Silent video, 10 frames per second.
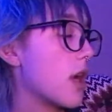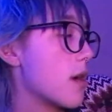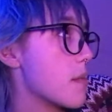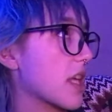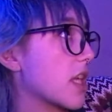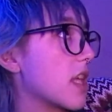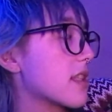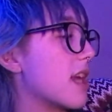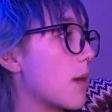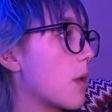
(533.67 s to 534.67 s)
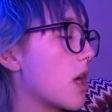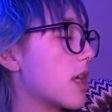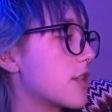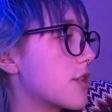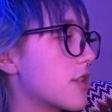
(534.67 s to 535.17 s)
Oh my goodness, I
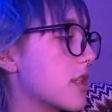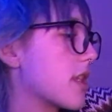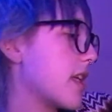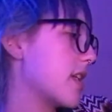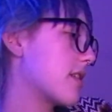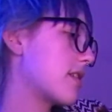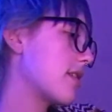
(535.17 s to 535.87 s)
watched this